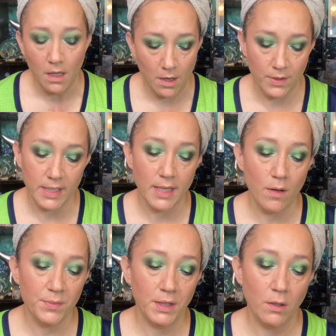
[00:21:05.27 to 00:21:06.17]
All right, now
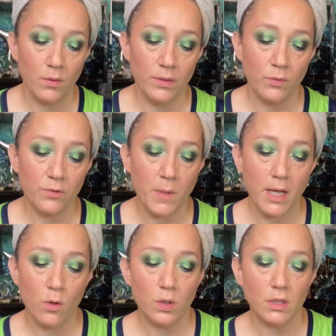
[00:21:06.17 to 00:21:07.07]
I'm gonna go in with my
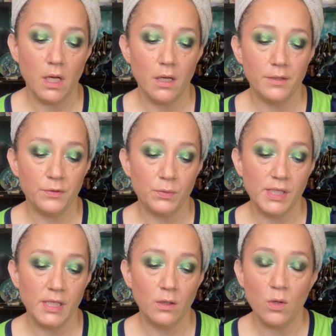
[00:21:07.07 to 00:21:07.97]
Okalon
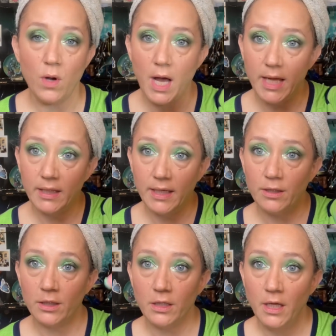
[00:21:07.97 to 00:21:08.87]
3D Glow
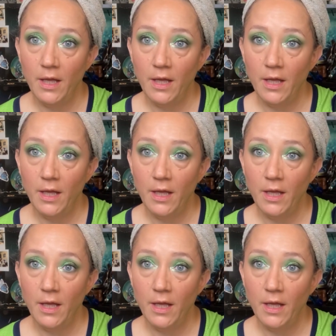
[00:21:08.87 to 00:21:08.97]
Highlighter